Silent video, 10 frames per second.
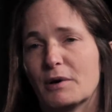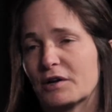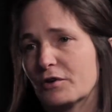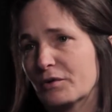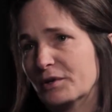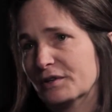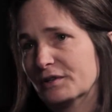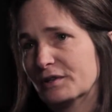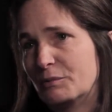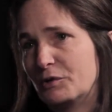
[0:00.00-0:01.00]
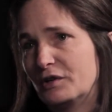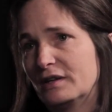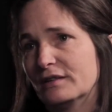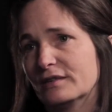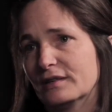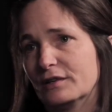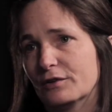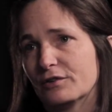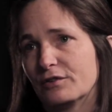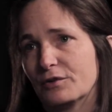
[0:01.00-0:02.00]
microbial communities and then
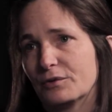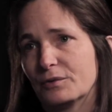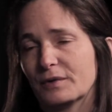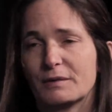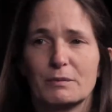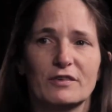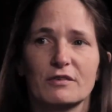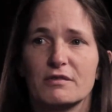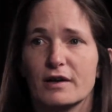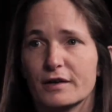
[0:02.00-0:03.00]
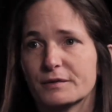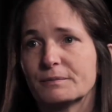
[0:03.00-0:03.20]
also like mesofauna.